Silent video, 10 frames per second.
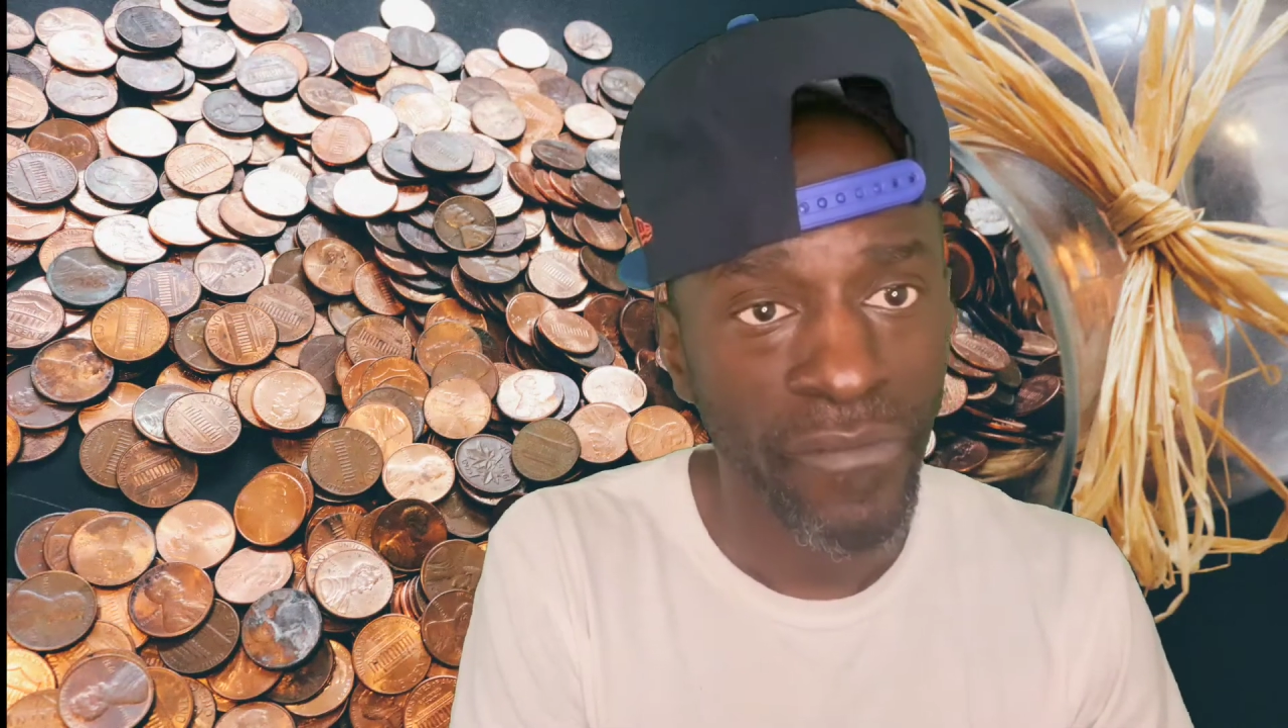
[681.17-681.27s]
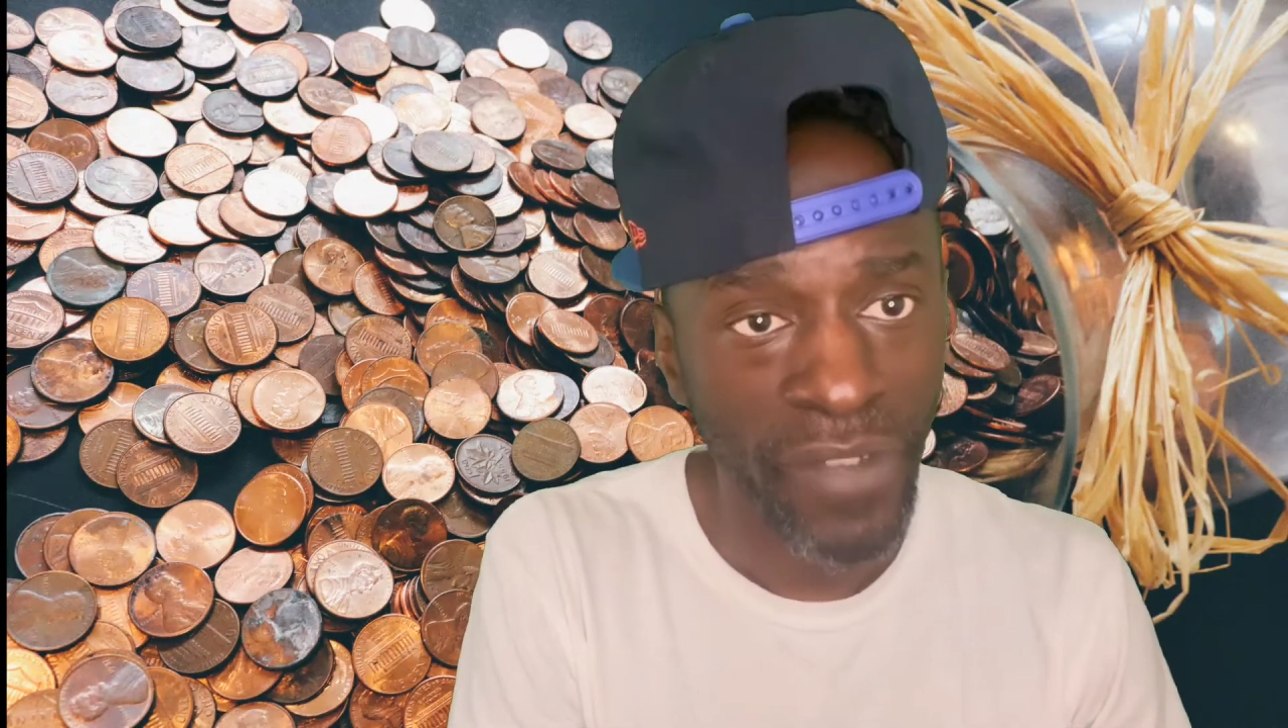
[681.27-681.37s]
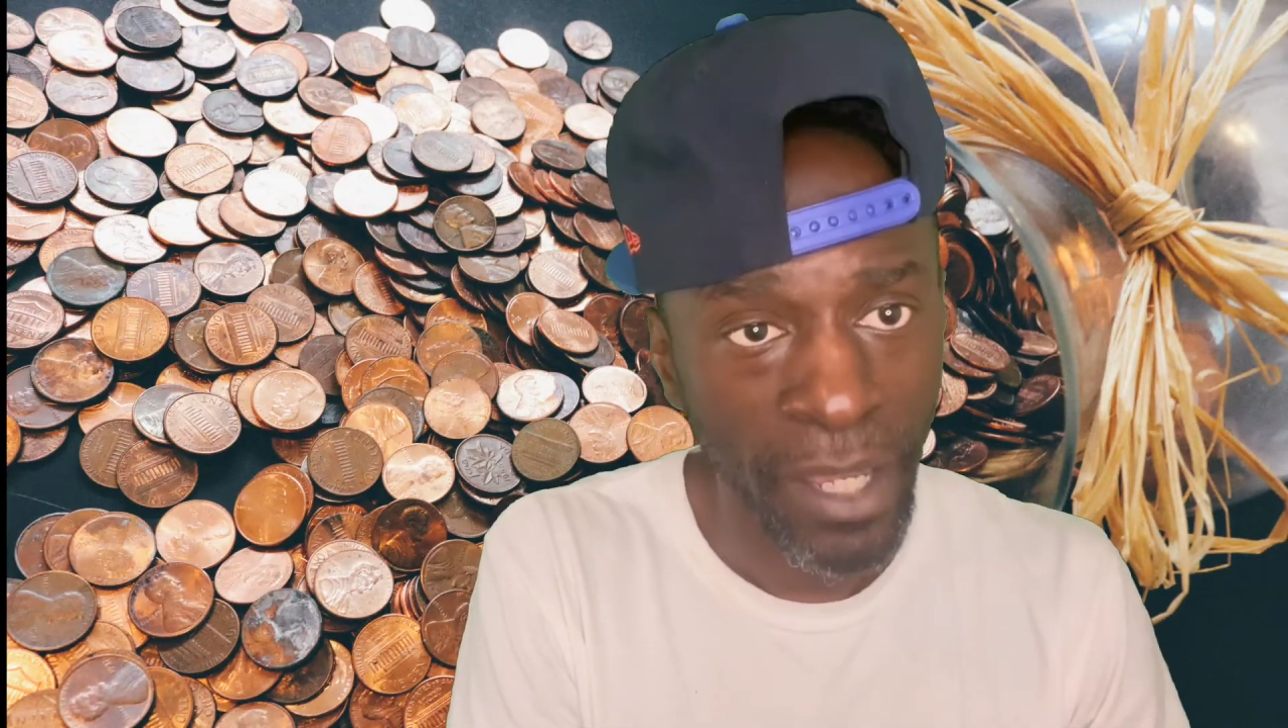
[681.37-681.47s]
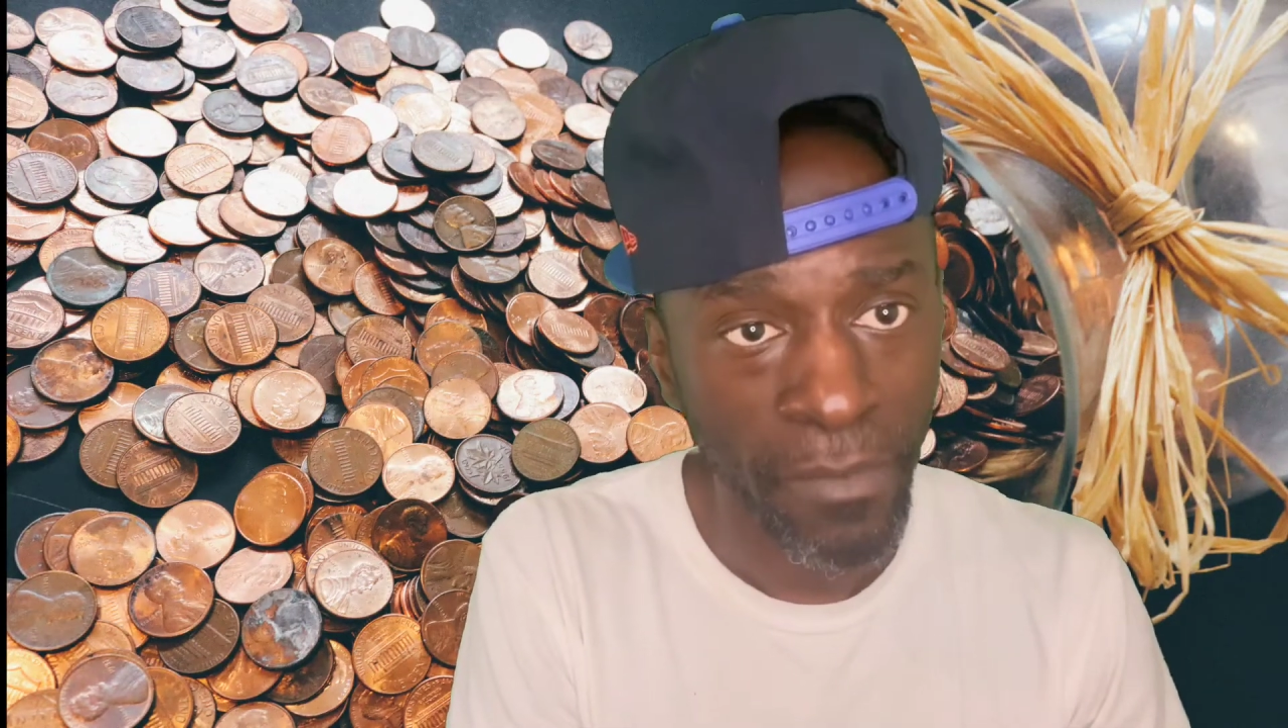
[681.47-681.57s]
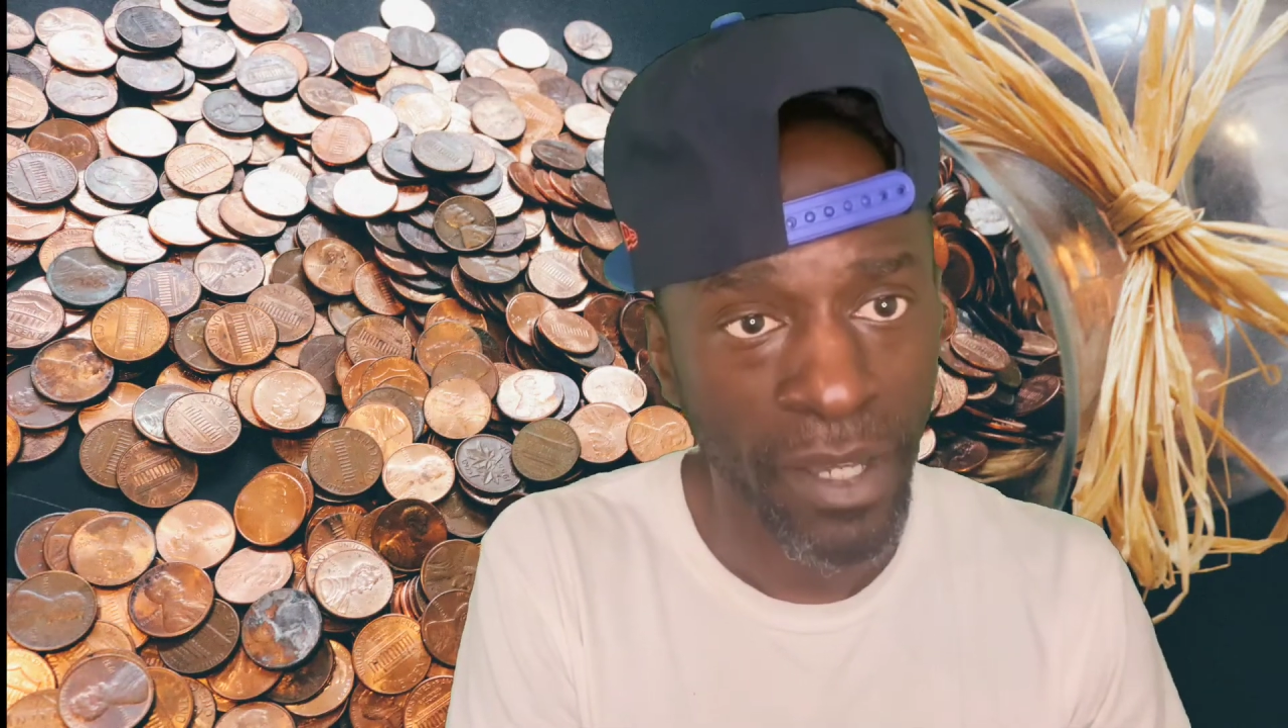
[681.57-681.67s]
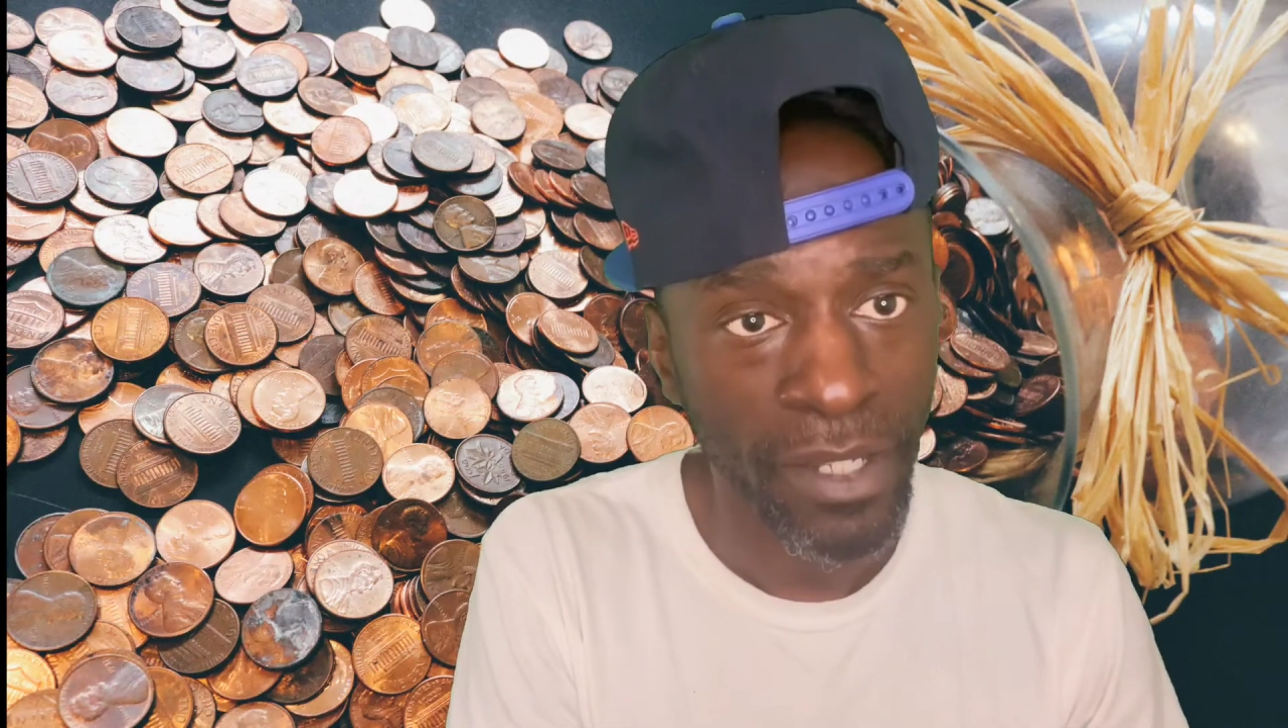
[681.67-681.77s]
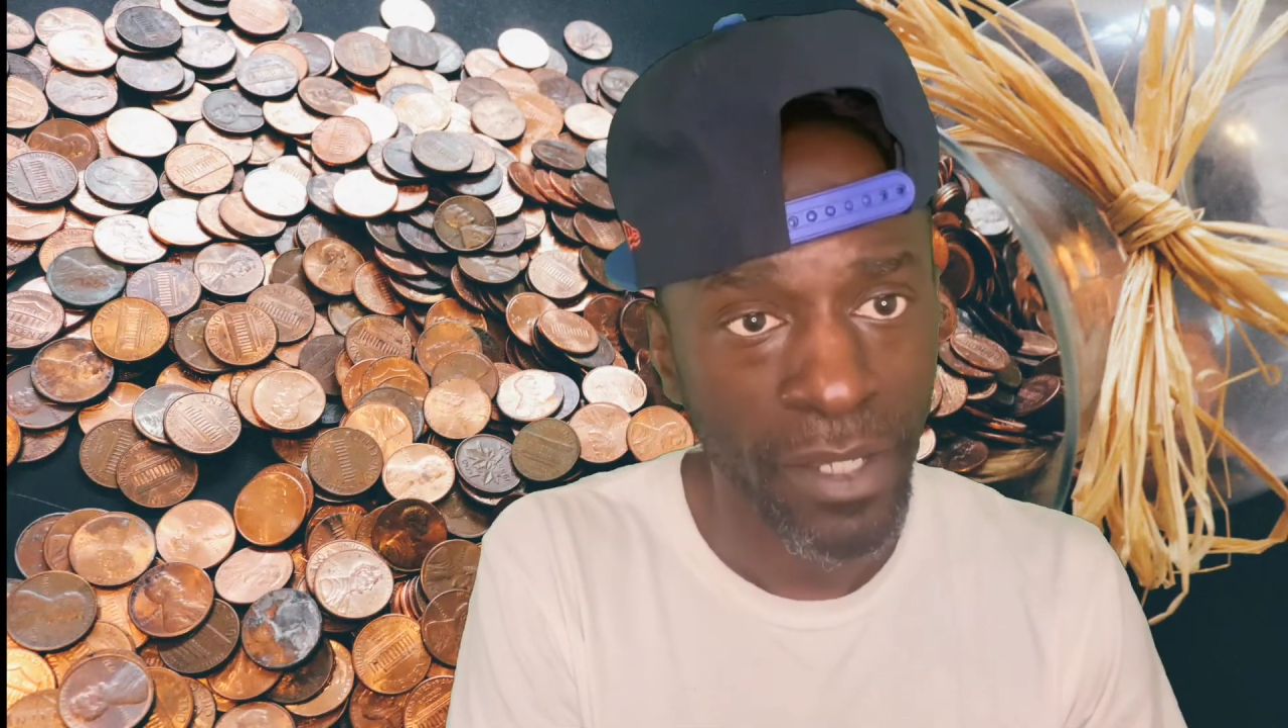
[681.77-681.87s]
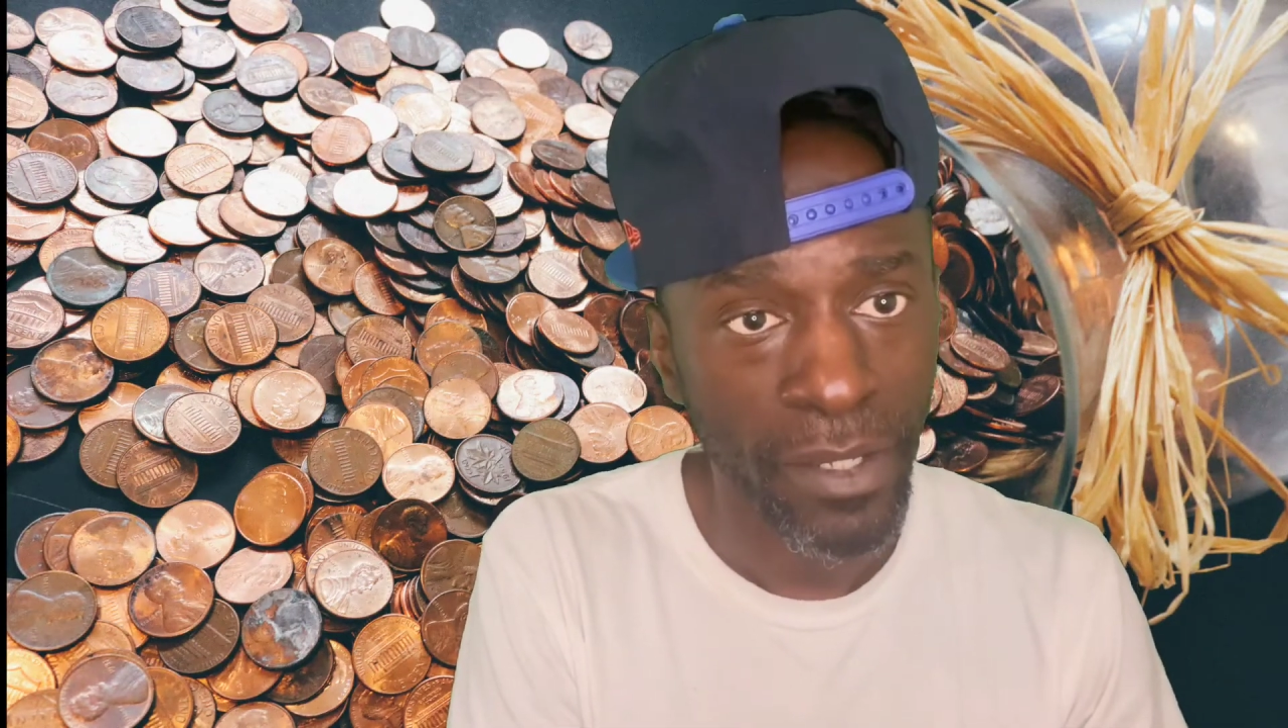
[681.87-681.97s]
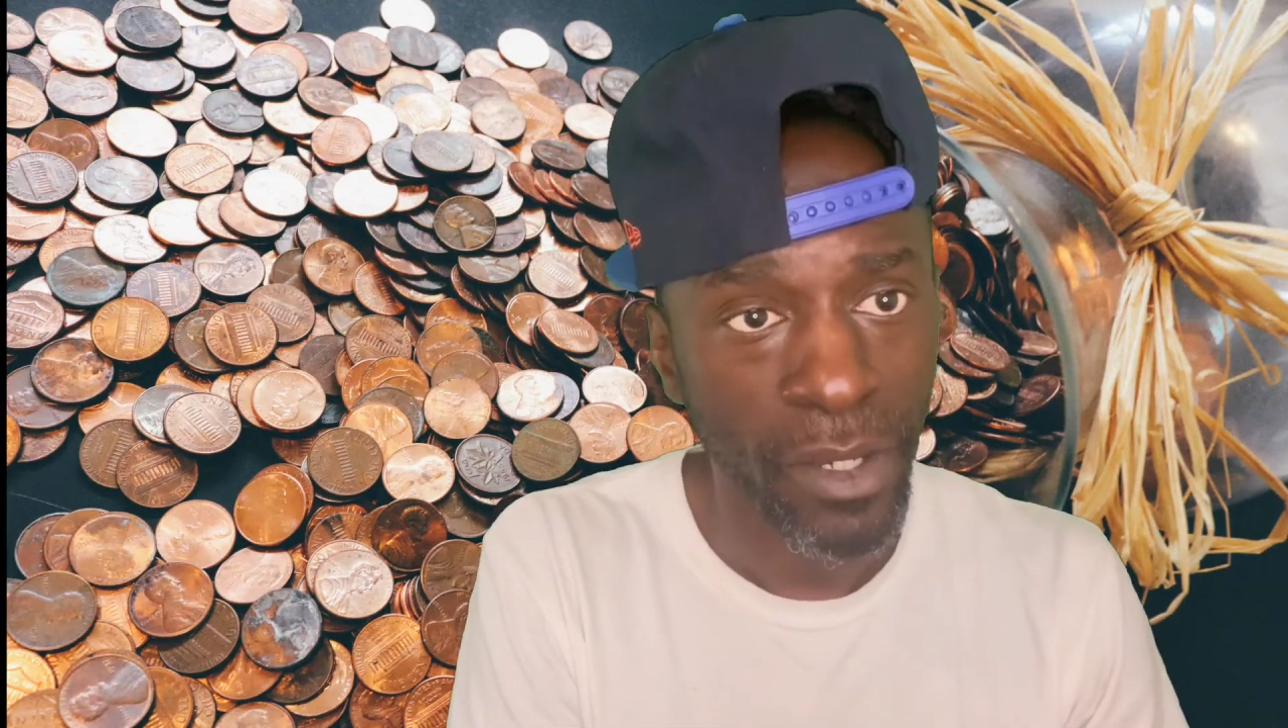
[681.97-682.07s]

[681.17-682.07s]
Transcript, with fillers: Fake money